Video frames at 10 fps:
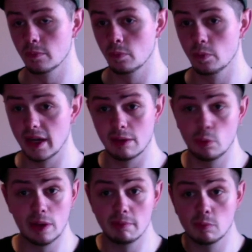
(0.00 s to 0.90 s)

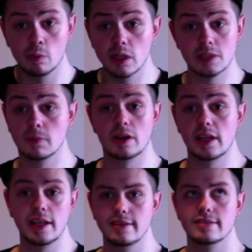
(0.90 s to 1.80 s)
with much more
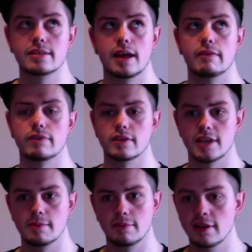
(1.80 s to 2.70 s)
ease than, for
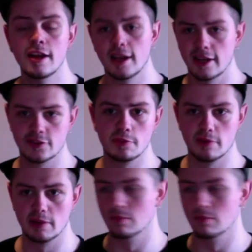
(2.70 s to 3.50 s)
example, a Supreme